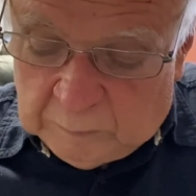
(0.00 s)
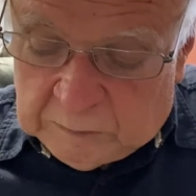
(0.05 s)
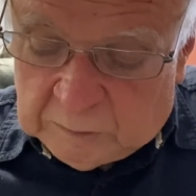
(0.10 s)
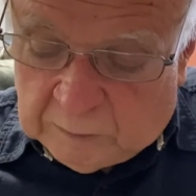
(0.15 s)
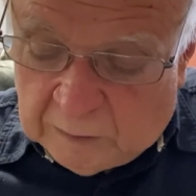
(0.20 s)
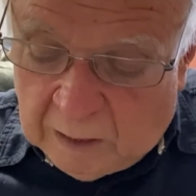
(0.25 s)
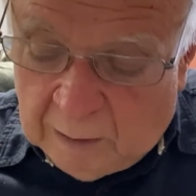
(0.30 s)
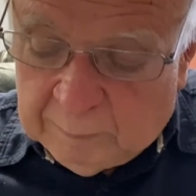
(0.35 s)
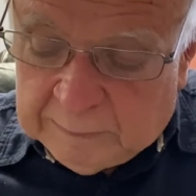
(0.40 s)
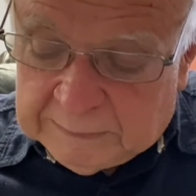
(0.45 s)

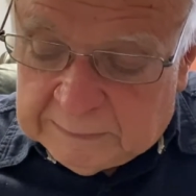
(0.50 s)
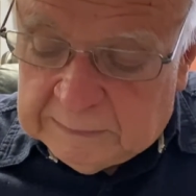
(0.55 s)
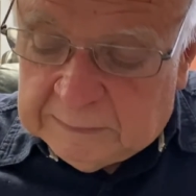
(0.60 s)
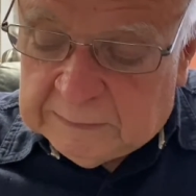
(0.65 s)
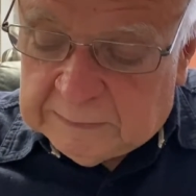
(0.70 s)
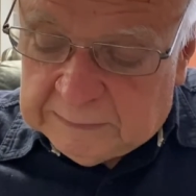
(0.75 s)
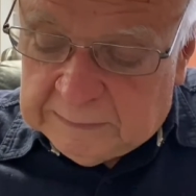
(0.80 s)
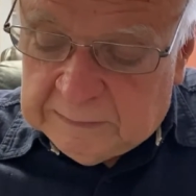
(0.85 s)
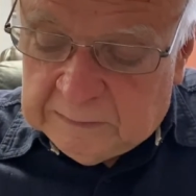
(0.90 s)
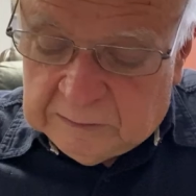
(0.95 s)
Thomas had
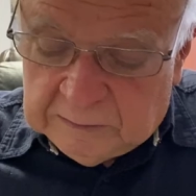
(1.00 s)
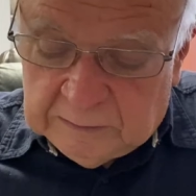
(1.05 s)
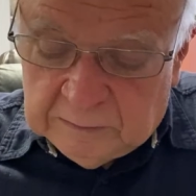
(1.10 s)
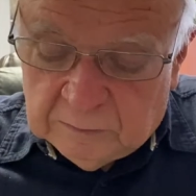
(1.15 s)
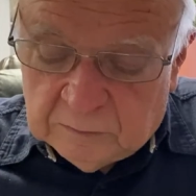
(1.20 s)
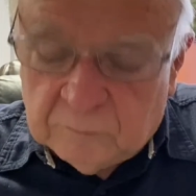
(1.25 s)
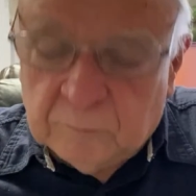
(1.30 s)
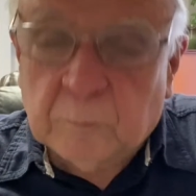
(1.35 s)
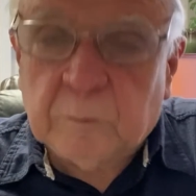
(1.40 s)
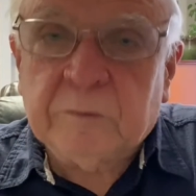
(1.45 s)
seen
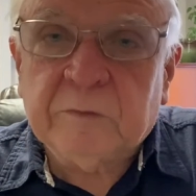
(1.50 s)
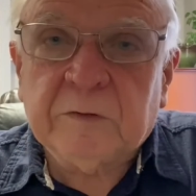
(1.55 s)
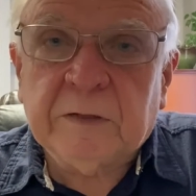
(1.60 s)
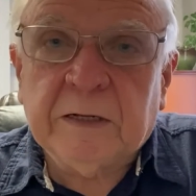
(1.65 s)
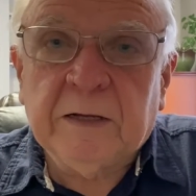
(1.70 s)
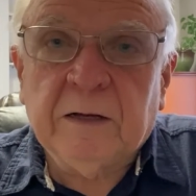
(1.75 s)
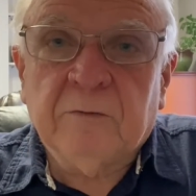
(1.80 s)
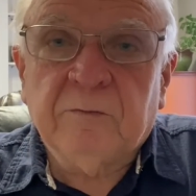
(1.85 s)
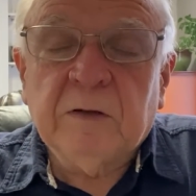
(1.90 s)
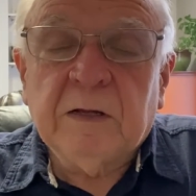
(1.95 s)
Jesus for
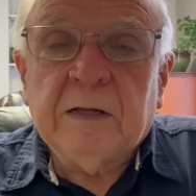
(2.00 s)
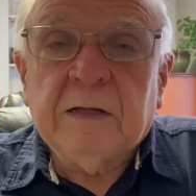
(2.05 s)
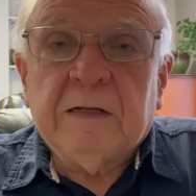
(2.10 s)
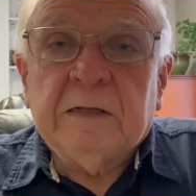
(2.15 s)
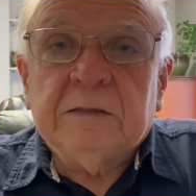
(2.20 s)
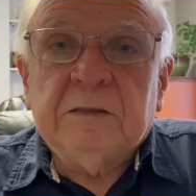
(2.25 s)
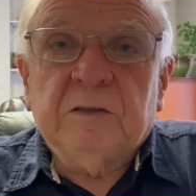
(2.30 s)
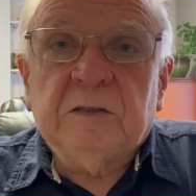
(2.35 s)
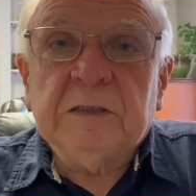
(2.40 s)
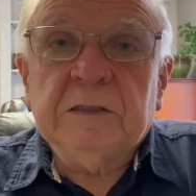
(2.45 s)
himself,
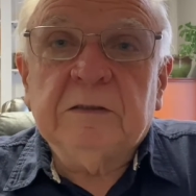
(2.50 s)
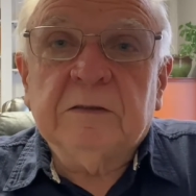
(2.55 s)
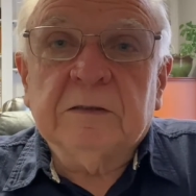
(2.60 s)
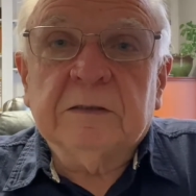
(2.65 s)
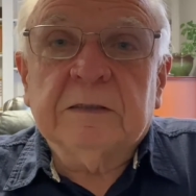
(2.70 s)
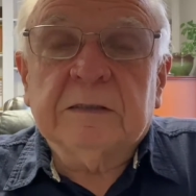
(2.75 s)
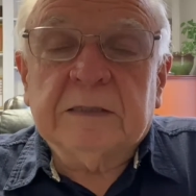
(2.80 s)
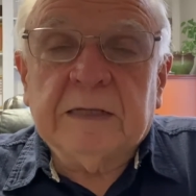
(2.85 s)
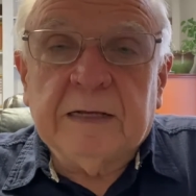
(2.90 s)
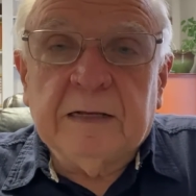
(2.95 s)

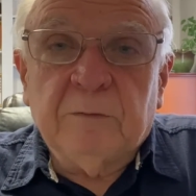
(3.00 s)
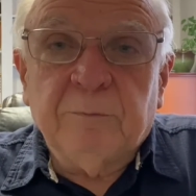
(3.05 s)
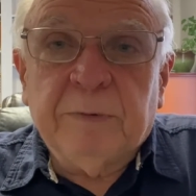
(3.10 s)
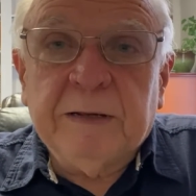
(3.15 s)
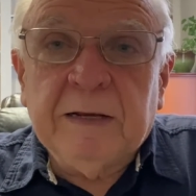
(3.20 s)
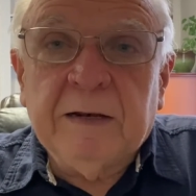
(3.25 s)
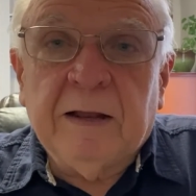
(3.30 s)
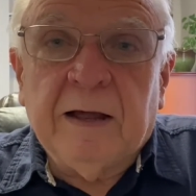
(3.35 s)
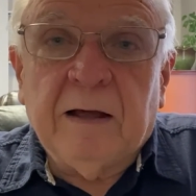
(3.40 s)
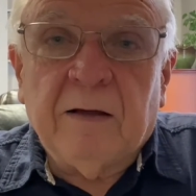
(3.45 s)
Jesus said,
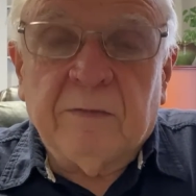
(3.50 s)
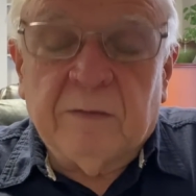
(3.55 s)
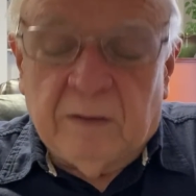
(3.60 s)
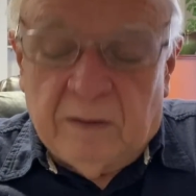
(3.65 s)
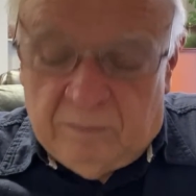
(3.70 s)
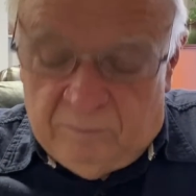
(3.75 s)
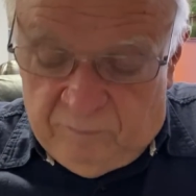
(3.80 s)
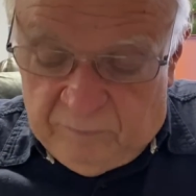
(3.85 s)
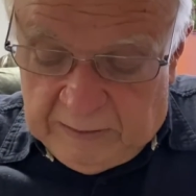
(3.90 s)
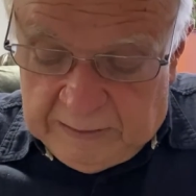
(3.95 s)
"Be thou
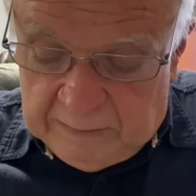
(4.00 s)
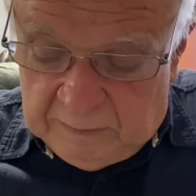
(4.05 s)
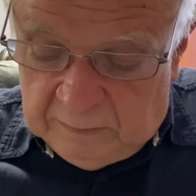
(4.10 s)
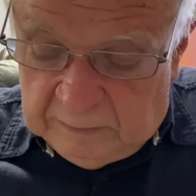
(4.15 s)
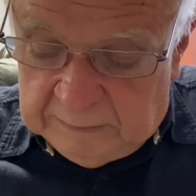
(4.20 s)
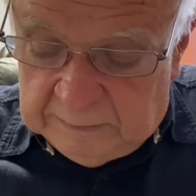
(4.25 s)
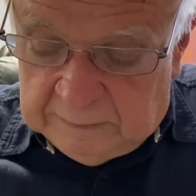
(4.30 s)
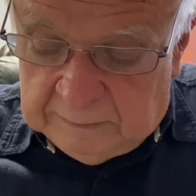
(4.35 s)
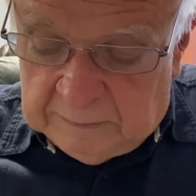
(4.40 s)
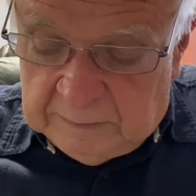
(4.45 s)
not
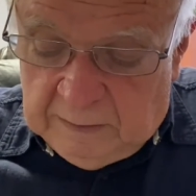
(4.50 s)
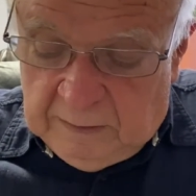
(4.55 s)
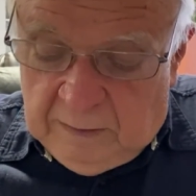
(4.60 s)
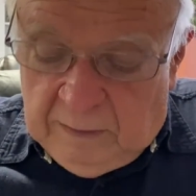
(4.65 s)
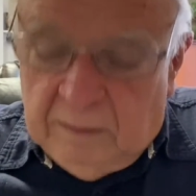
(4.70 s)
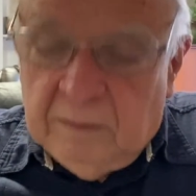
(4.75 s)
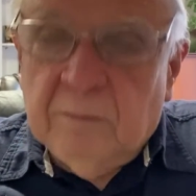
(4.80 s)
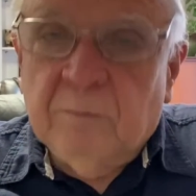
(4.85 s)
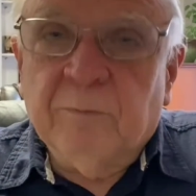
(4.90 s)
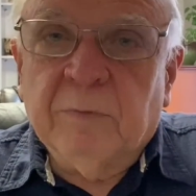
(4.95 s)
faithless,
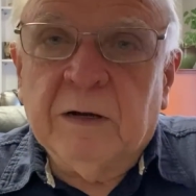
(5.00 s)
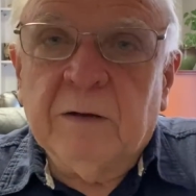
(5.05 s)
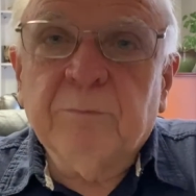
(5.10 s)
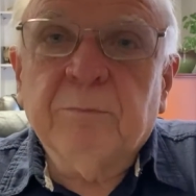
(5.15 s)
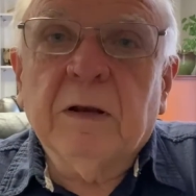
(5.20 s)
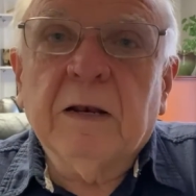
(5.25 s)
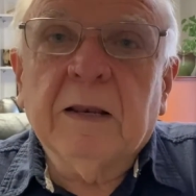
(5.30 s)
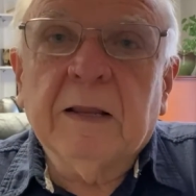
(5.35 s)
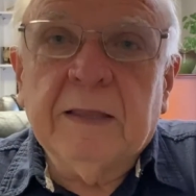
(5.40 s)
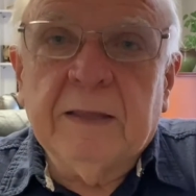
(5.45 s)
but
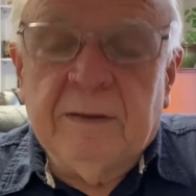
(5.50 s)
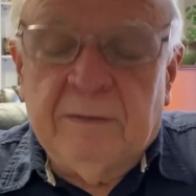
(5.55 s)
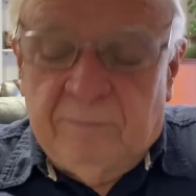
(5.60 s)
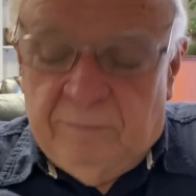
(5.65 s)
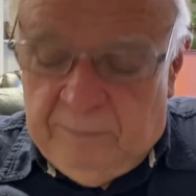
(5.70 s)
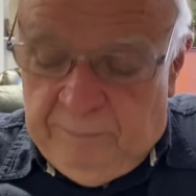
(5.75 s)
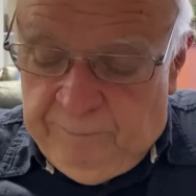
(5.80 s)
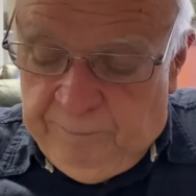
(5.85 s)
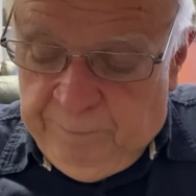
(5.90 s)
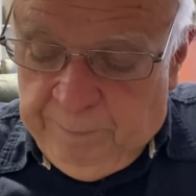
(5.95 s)
believe."